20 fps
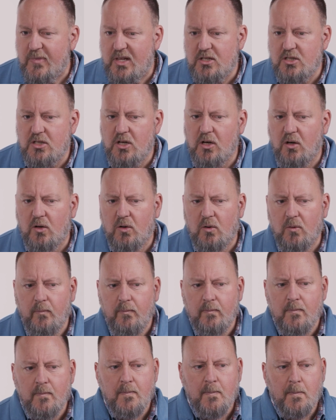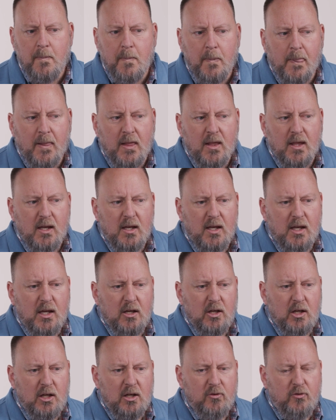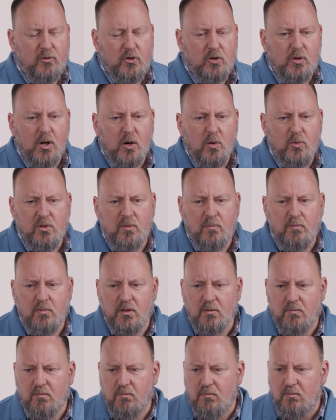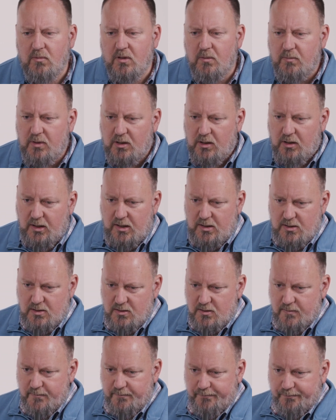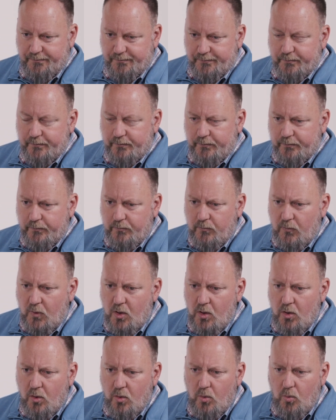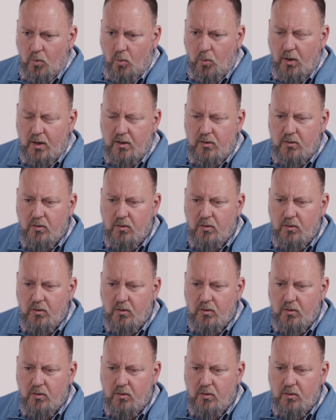So if you know the Middle East, what